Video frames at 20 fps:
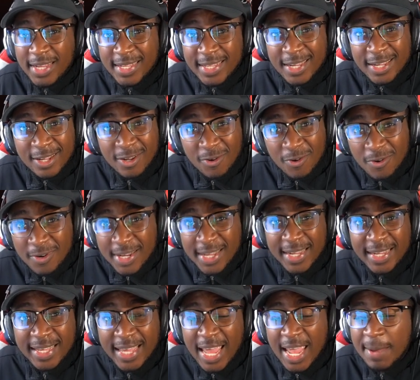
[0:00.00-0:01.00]
the only
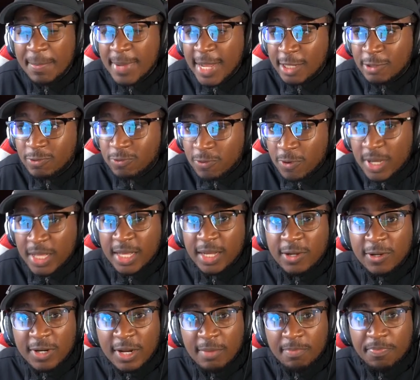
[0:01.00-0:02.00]
game that's really
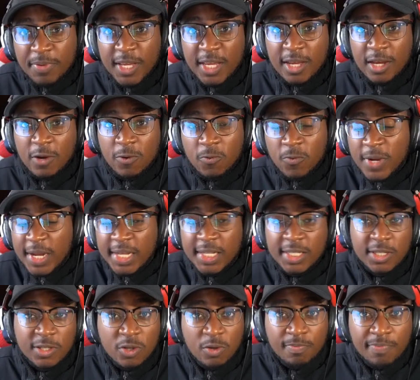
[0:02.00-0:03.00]
gonna be a
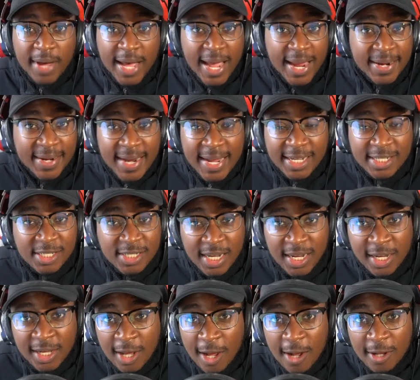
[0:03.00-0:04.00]
reason you buy a next
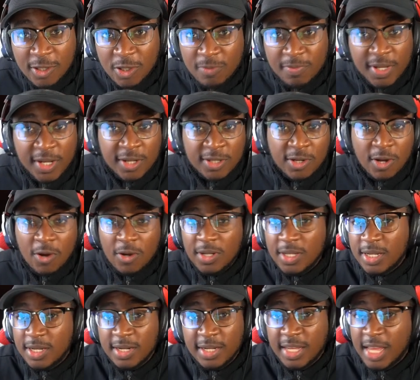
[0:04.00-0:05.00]
gen console, because all
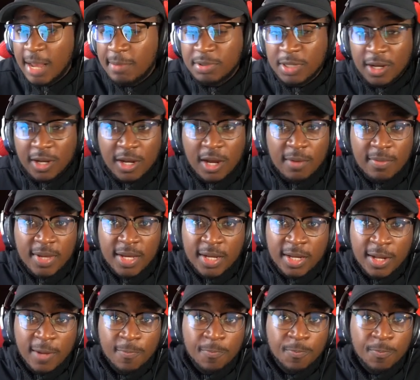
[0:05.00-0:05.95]
the other games are coming